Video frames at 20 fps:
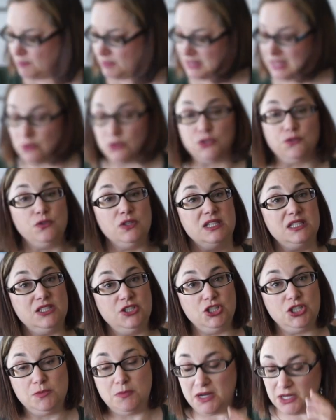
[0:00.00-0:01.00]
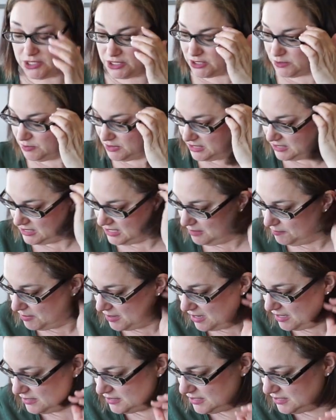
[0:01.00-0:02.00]
But that was for the stitch markers with the
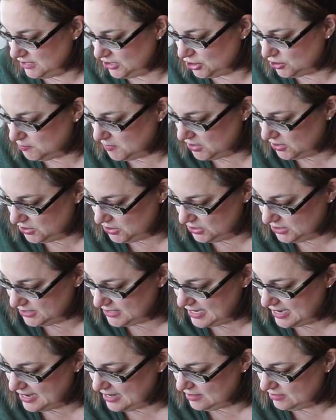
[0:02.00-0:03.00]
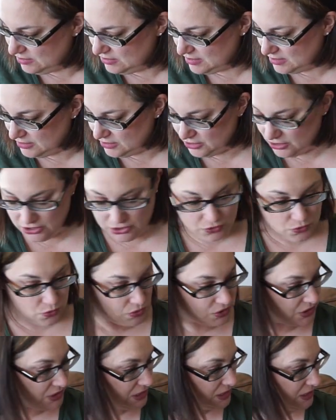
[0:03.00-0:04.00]
teapot, stitch markers, and the
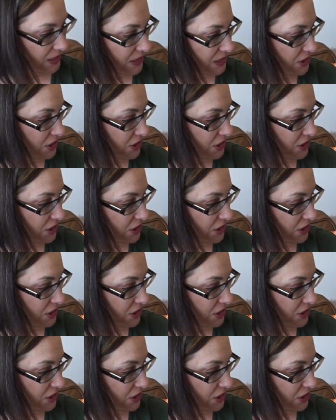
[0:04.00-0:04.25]
gorgeous little